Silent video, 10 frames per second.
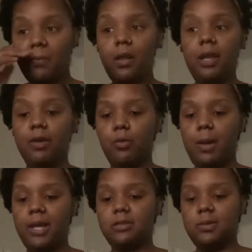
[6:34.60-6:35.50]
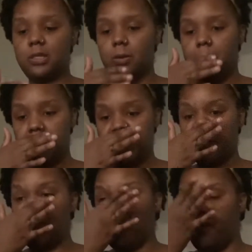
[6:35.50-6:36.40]
It reminds me so much
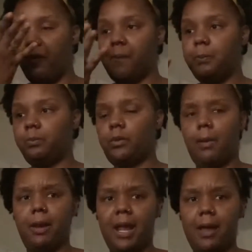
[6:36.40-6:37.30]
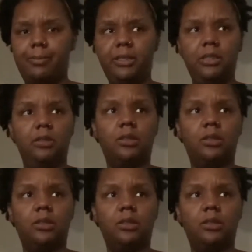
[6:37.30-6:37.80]
of Black Eyed Peas.